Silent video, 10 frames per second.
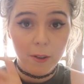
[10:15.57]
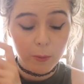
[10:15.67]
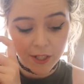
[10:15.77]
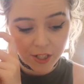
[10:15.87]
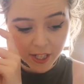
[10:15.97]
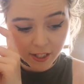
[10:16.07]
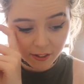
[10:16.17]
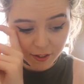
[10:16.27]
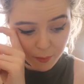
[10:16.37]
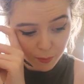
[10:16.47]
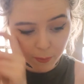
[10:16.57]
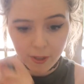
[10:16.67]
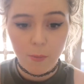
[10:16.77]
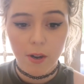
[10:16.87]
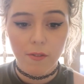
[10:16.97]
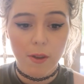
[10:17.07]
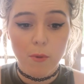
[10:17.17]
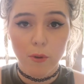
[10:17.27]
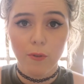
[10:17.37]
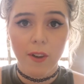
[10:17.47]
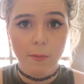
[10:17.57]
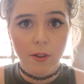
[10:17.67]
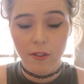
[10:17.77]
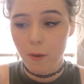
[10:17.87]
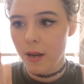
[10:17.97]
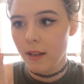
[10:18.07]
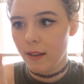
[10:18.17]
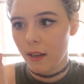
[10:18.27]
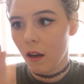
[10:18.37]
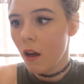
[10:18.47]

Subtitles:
which is probably one of the most famous, amazing,